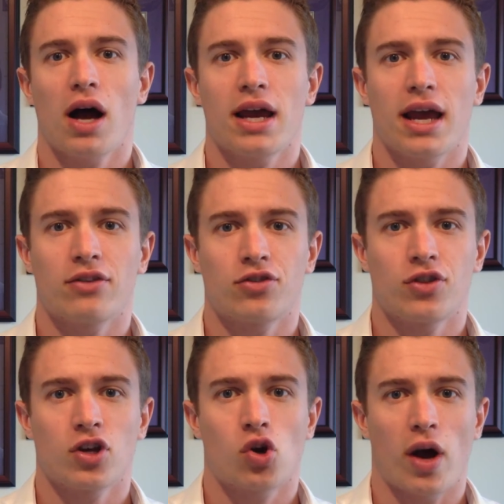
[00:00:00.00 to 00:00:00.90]
I
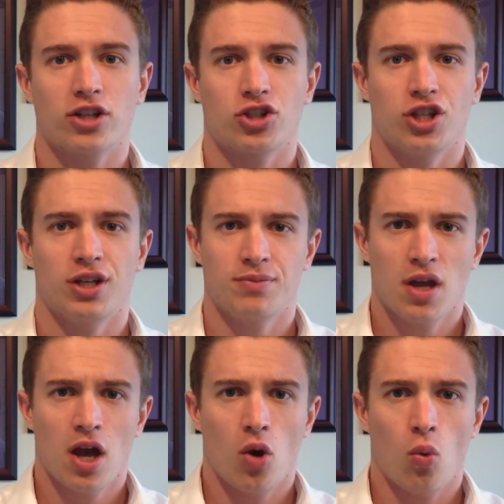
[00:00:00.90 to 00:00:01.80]
answered the question,
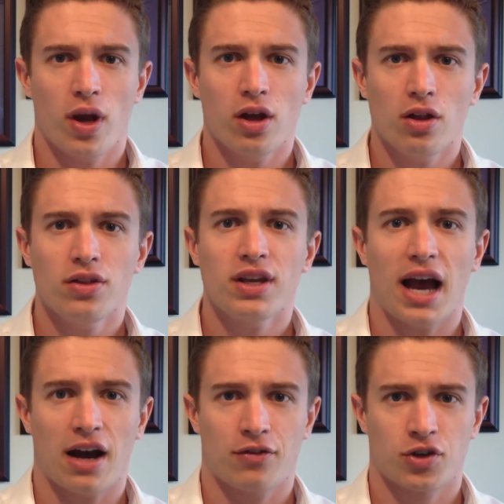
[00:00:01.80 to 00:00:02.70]
will the
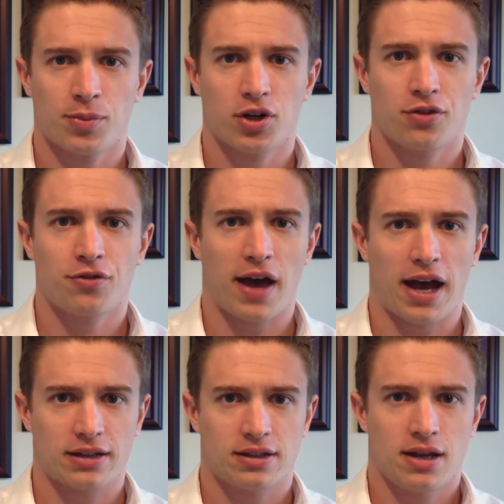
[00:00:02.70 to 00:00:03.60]
afterburn
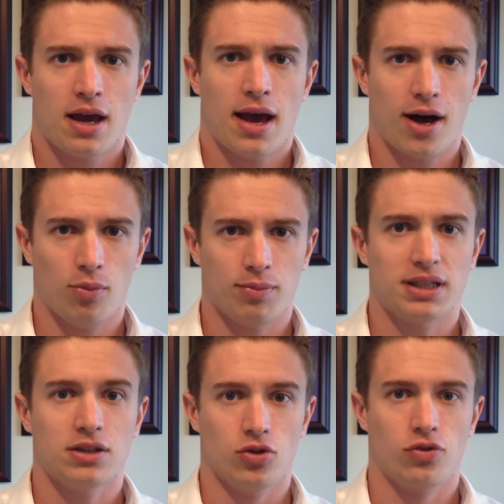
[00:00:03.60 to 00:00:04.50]
effect help
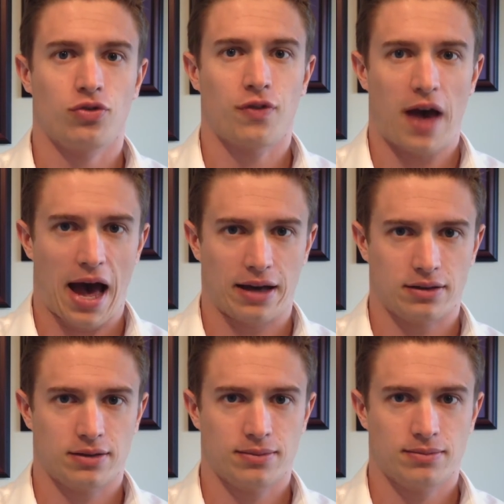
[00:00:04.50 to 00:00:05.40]
me lose fat?